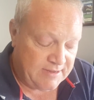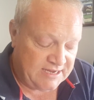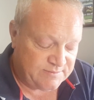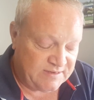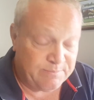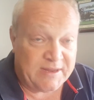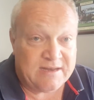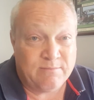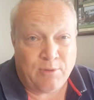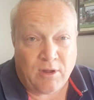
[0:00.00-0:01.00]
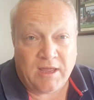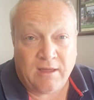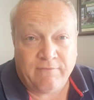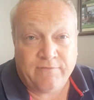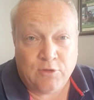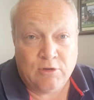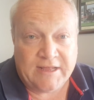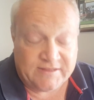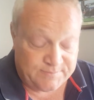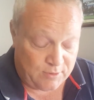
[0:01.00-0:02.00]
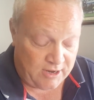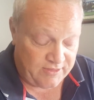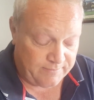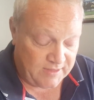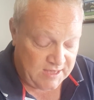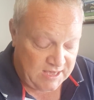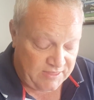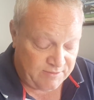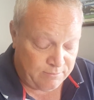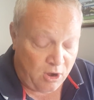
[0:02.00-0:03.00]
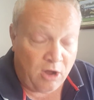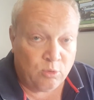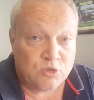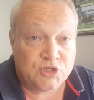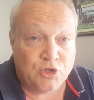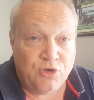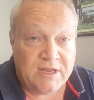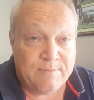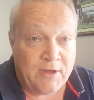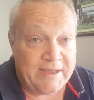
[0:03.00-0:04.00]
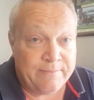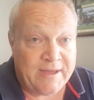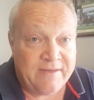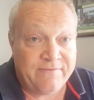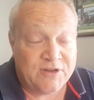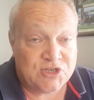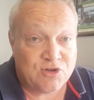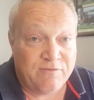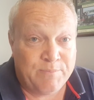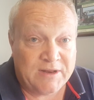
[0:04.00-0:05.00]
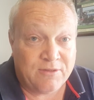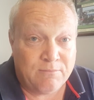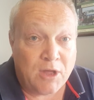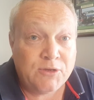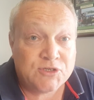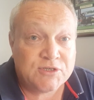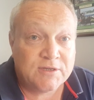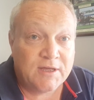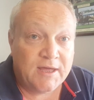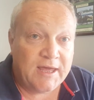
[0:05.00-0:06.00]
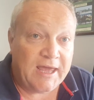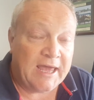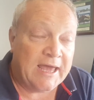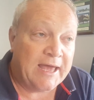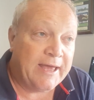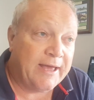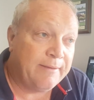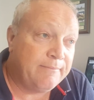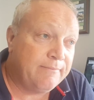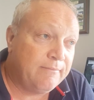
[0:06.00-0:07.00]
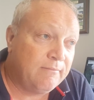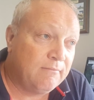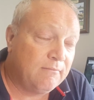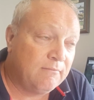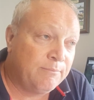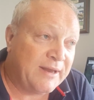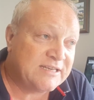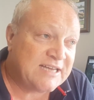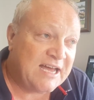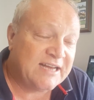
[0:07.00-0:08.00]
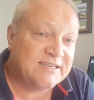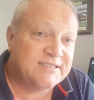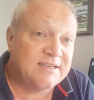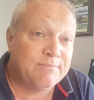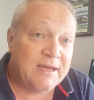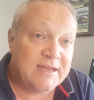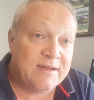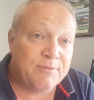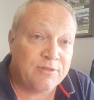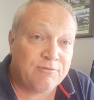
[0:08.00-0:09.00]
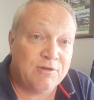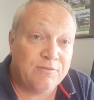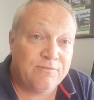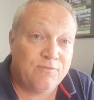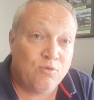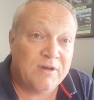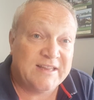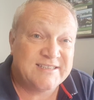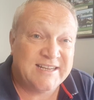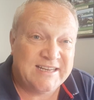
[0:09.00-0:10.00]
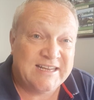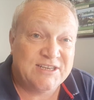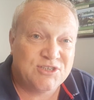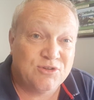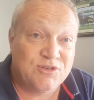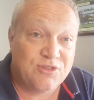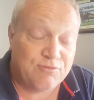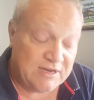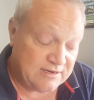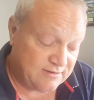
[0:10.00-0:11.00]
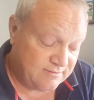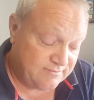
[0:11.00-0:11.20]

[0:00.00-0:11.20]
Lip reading: he's been beaten by a few lengths by them. The mile will suit. He may finish it off better than most, but it's hard to see him making up the 3 or 4 lengths that he needs to threaten.